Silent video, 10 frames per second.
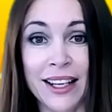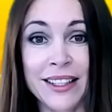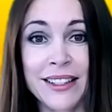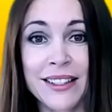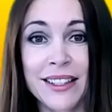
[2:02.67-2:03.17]

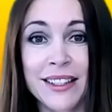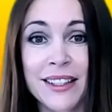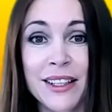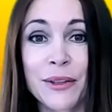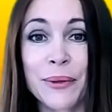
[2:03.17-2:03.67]
and
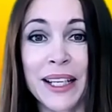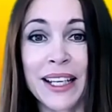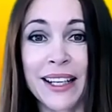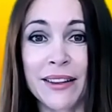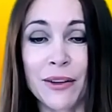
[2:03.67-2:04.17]
we
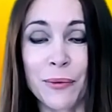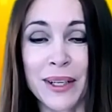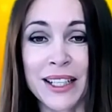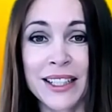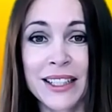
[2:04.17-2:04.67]
get the
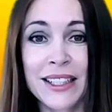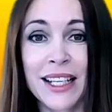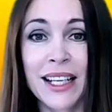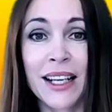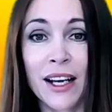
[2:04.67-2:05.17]
word
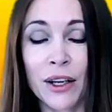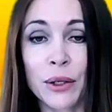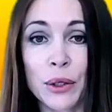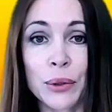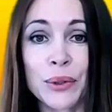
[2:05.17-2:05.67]

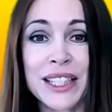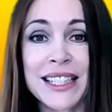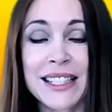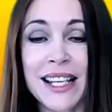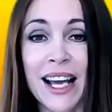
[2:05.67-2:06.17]

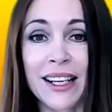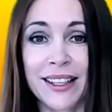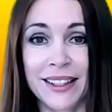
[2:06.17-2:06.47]
kuce.